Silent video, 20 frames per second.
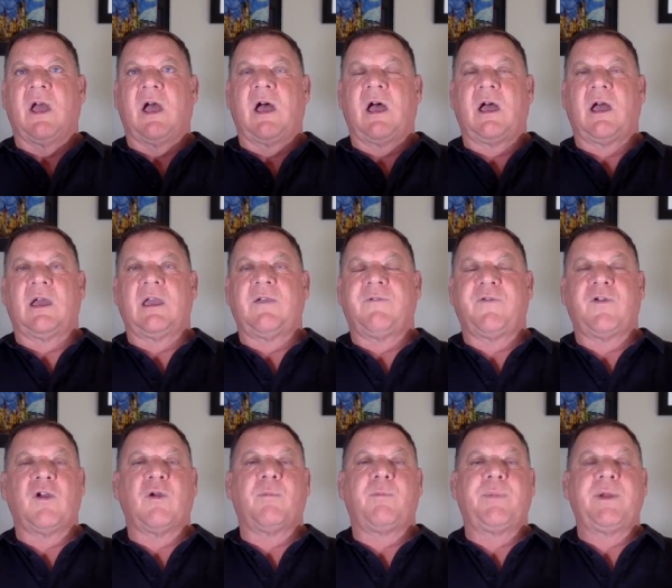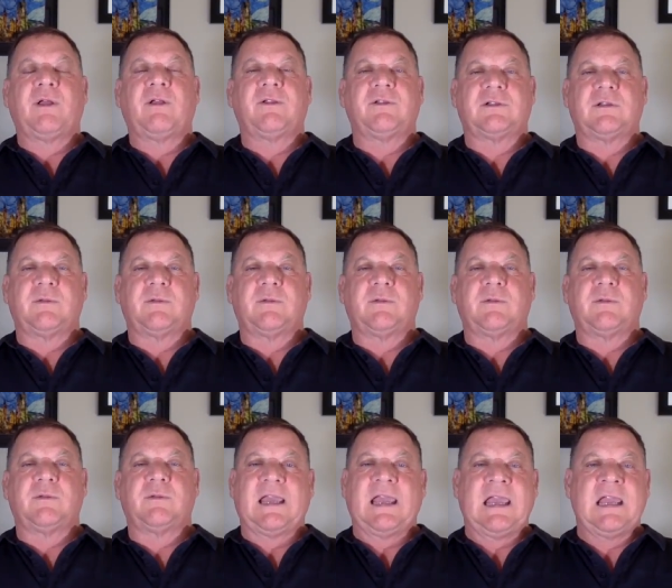Uh, if you're built to be
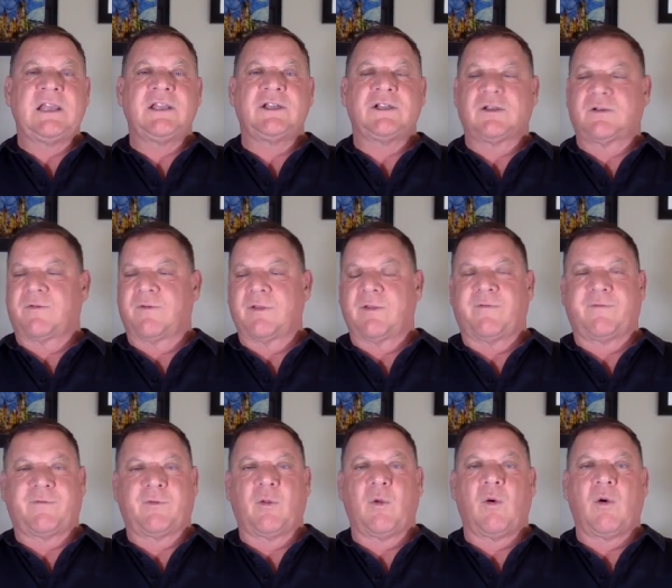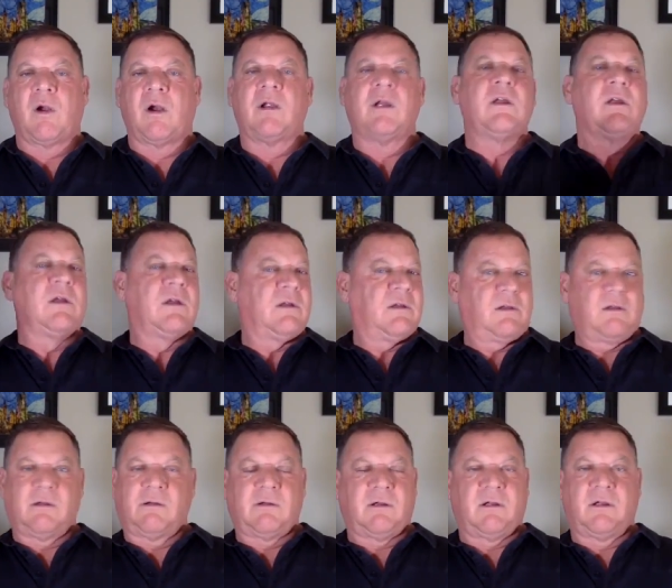able to hinge from the floor,
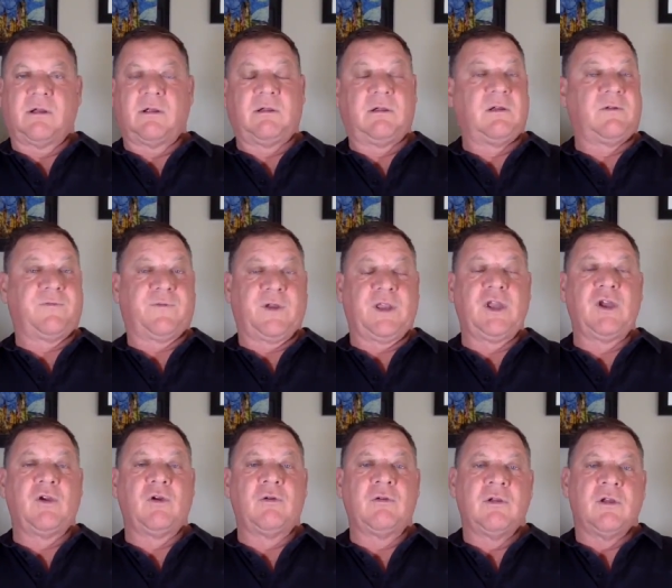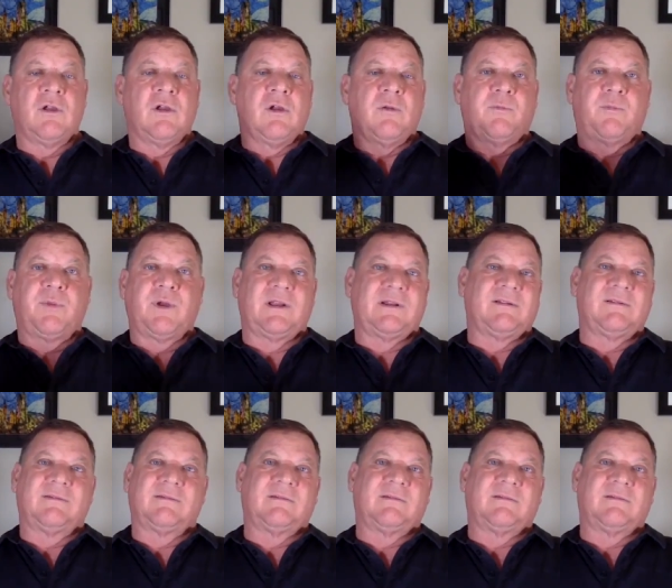you know, good for you. But